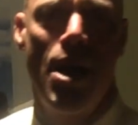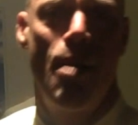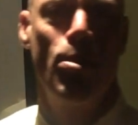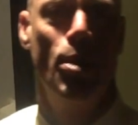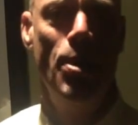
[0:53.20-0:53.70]
my
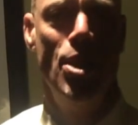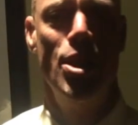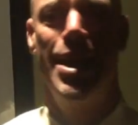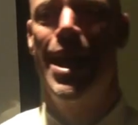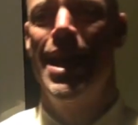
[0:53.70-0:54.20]
humble
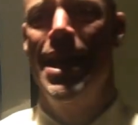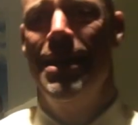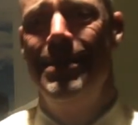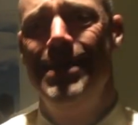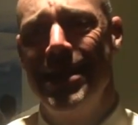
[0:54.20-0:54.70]
opinion.
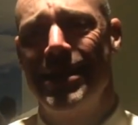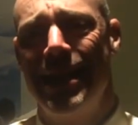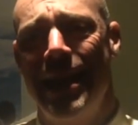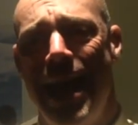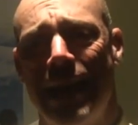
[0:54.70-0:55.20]

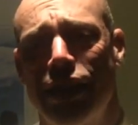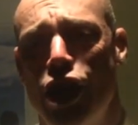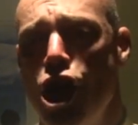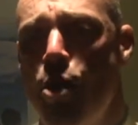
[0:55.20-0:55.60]
Disconnect.